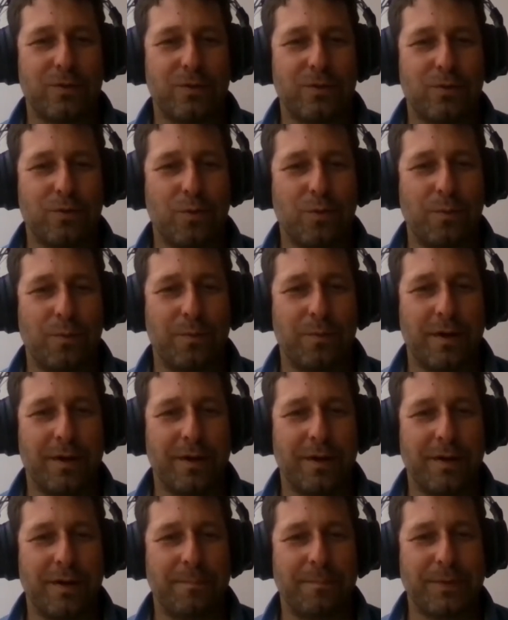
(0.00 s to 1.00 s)
to
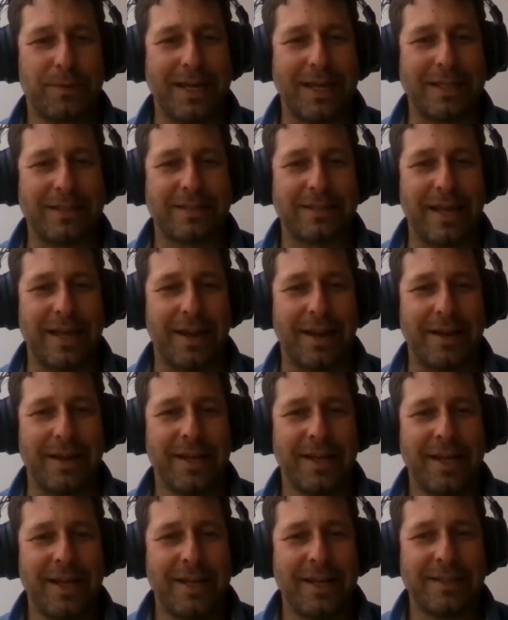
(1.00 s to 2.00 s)
uh, get
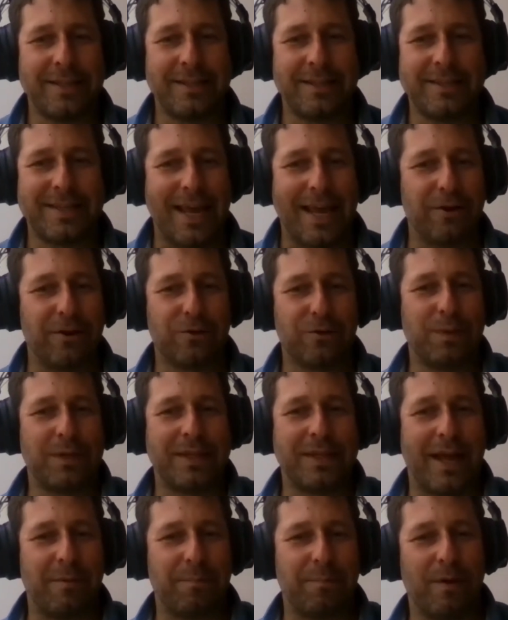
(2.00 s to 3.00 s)
done that it cannot be
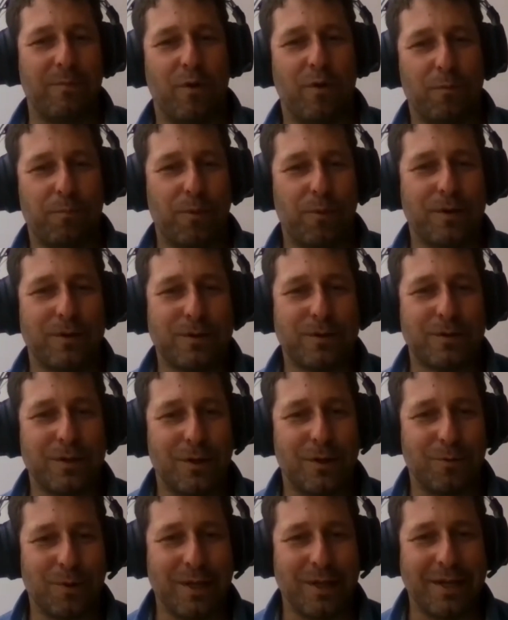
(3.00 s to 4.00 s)
done by one person
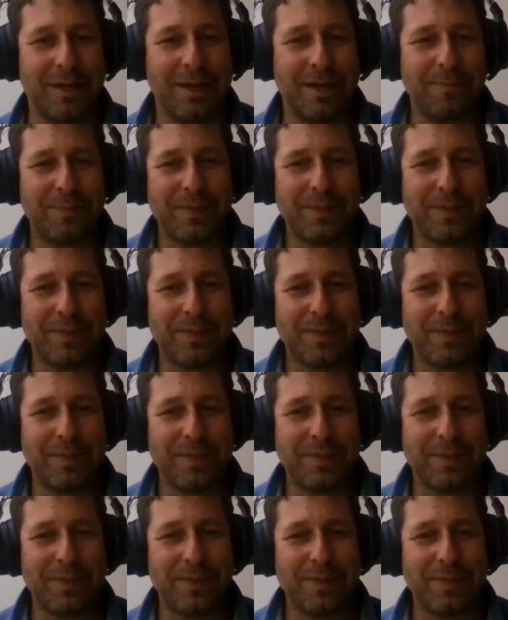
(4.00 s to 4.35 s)
only.